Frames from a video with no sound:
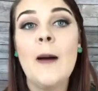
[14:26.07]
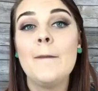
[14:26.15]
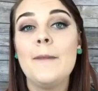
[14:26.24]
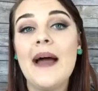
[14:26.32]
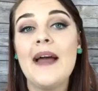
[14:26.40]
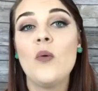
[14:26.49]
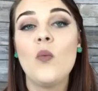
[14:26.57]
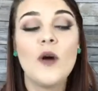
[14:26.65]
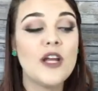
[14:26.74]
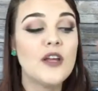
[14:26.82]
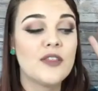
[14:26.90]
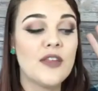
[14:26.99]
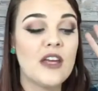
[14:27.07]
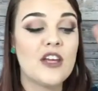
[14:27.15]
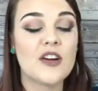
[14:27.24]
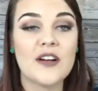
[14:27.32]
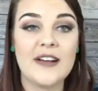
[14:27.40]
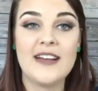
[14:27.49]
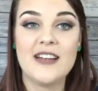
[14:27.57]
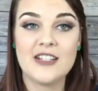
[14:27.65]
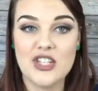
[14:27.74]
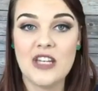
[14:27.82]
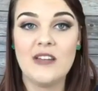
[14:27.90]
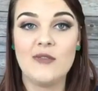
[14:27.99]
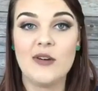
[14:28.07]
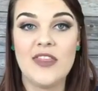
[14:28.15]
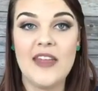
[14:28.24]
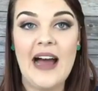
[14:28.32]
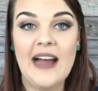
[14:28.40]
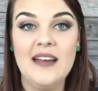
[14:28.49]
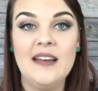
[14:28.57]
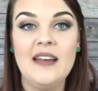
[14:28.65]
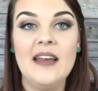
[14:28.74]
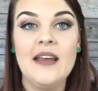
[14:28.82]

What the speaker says: But what do you think you're going to achieve with that?